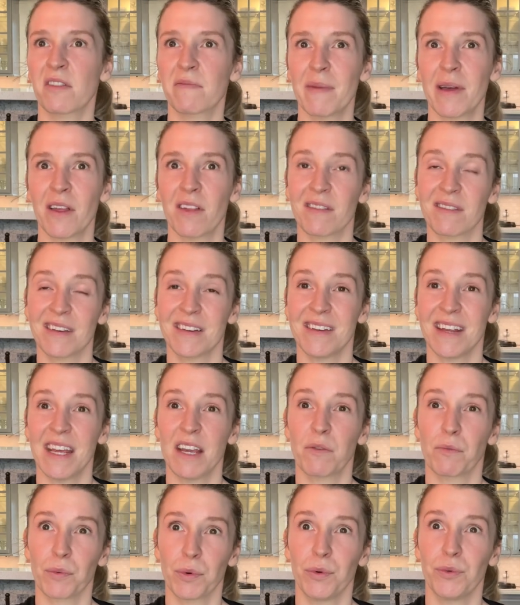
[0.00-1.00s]
smells to take
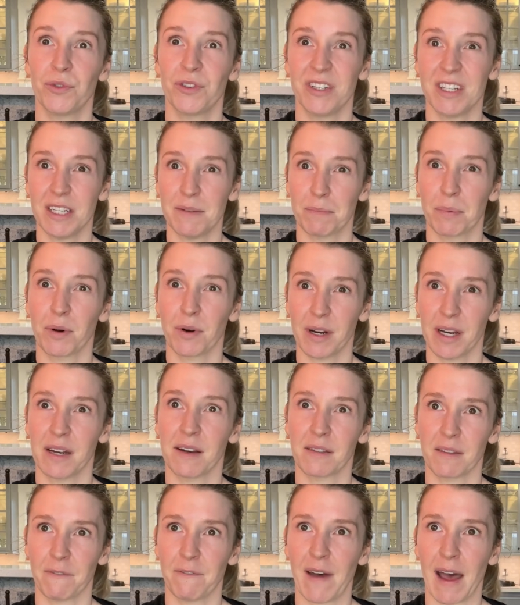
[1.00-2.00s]
root deeper into
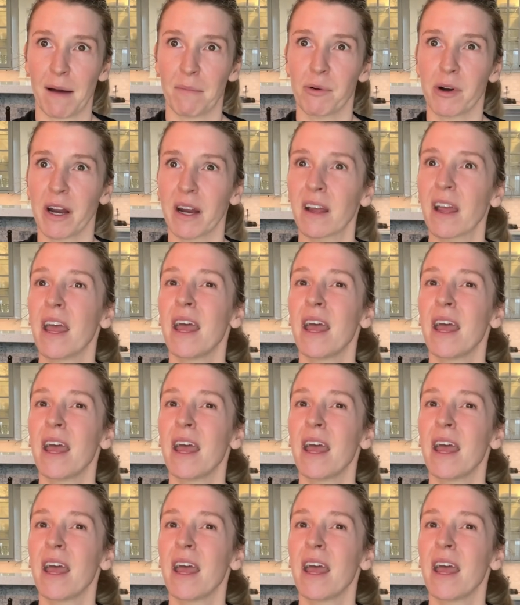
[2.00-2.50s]
the fabric.